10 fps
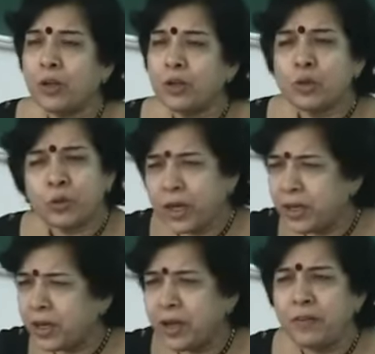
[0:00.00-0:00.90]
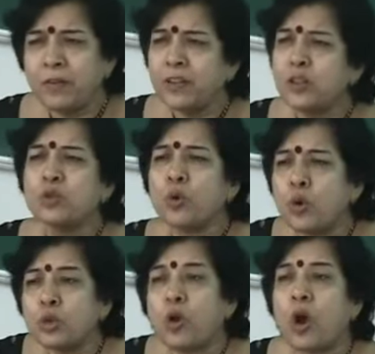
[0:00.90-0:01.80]
So they did away with this
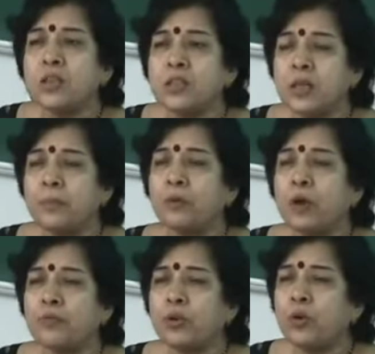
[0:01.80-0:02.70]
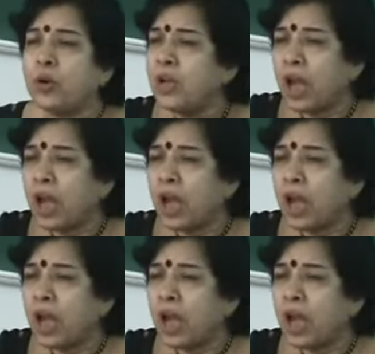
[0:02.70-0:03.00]
whole concept of you know